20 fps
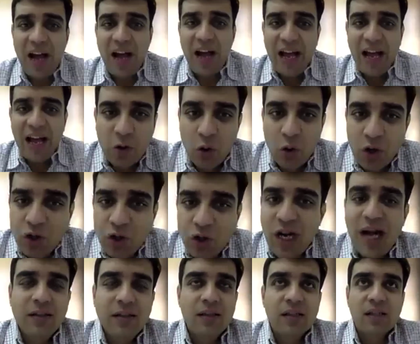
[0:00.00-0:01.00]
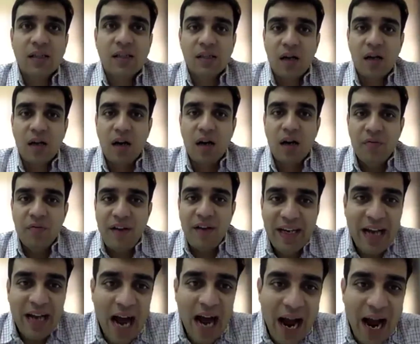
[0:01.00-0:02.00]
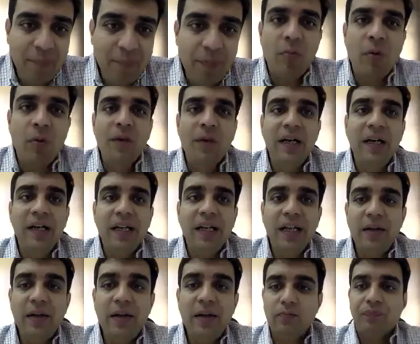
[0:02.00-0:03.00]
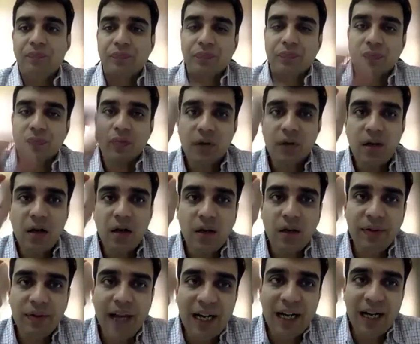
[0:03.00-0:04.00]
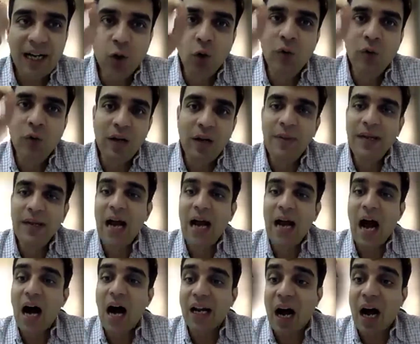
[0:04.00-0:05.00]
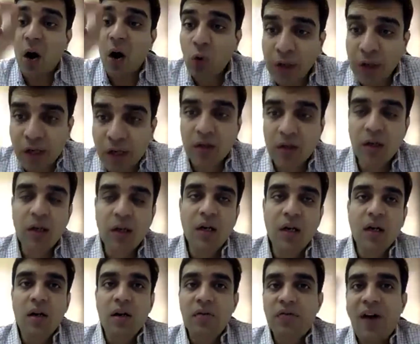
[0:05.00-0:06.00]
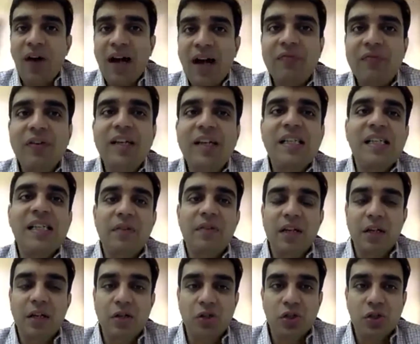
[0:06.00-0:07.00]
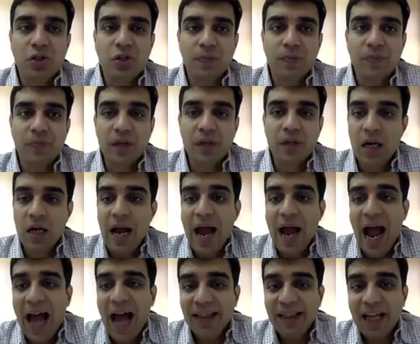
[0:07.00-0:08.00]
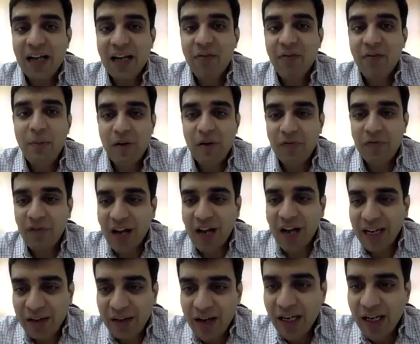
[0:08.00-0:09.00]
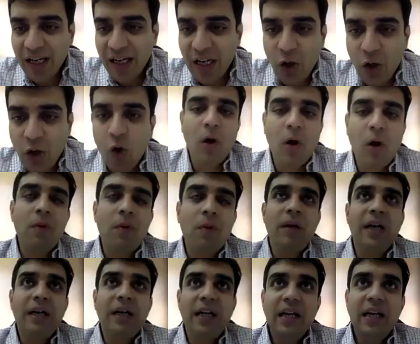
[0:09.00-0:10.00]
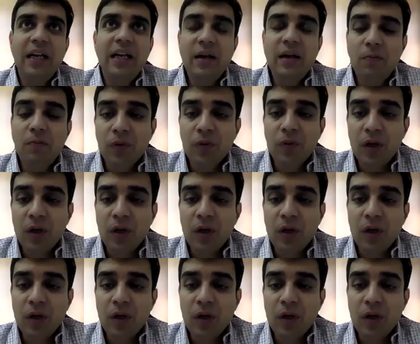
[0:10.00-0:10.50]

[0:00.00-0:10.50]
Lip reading: very good chance, a very high probability that you will be around 5 feet 7 inch. And there will be a very, very low probability